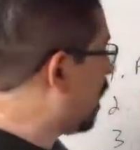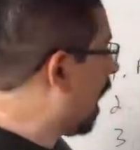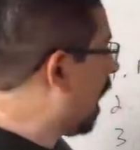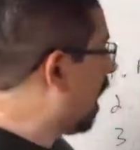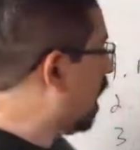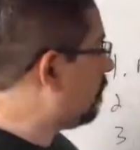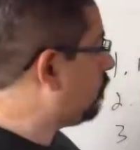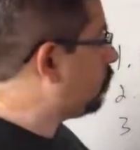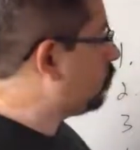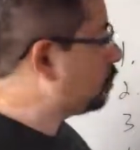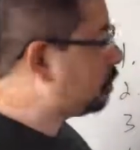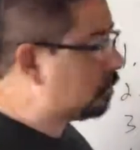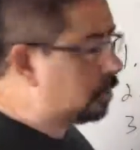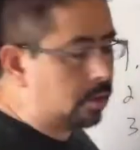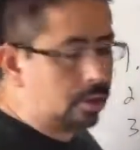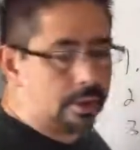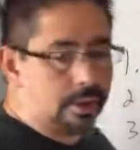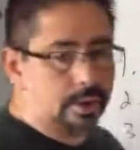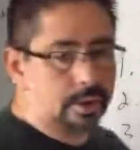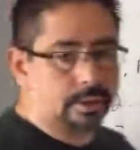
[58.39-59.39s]
I have used
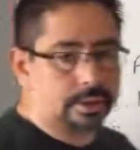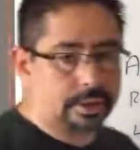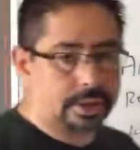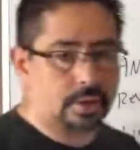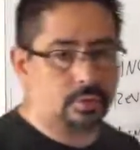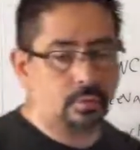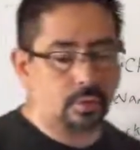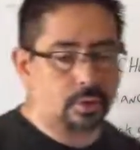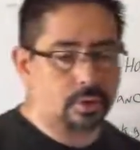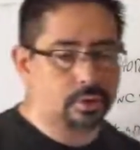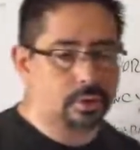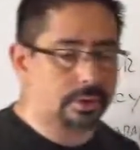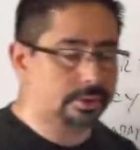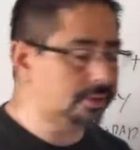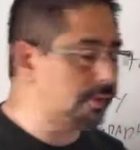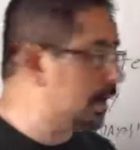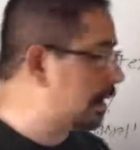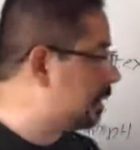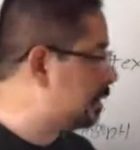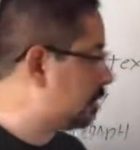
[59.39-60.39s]
keywords
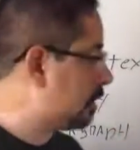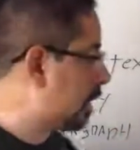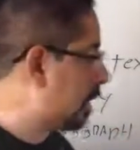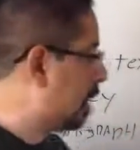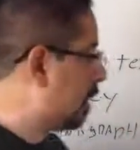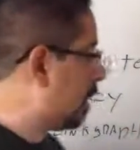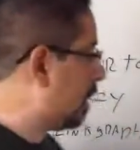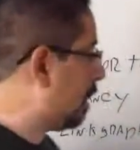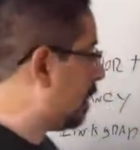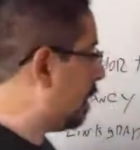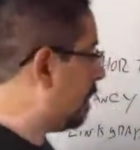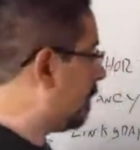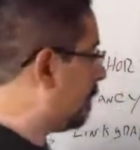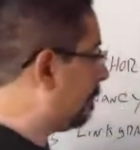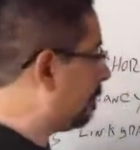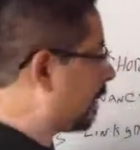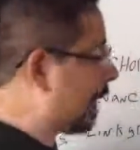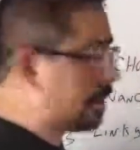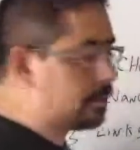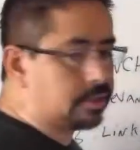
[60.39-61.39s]
such as
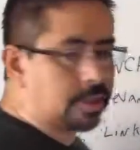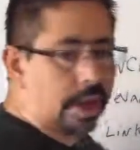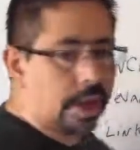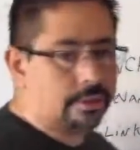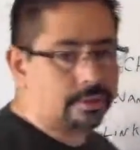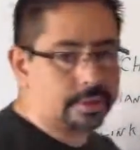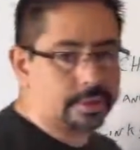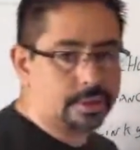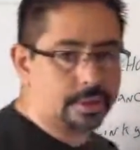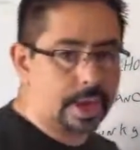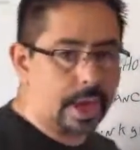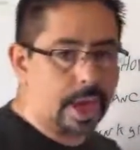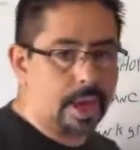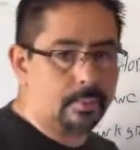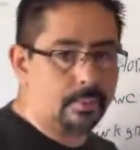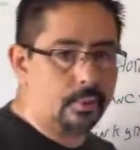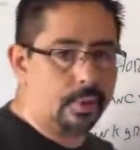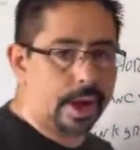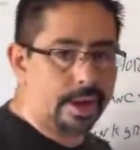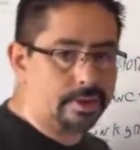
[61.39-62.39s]
Bounce Houses
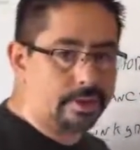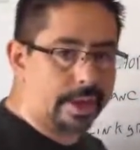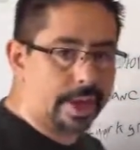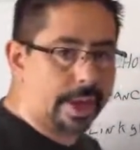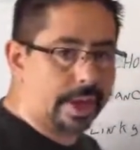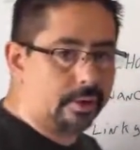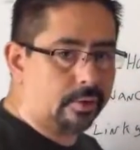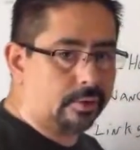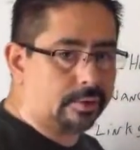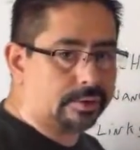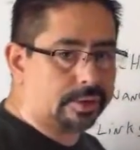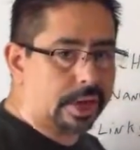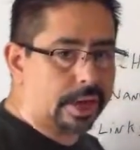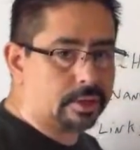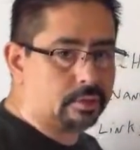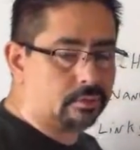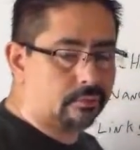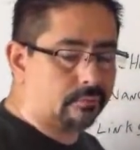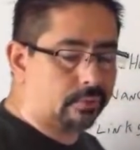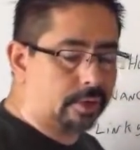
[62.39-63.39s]
combo as an anchor
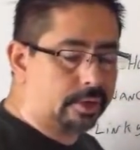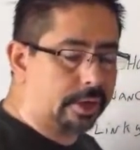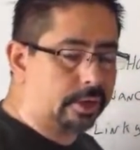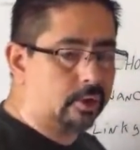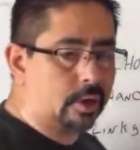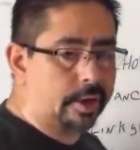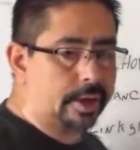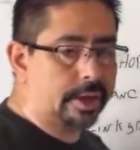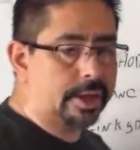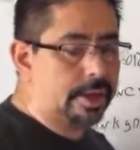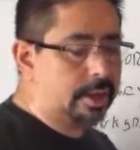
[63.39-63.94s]
text. If you click on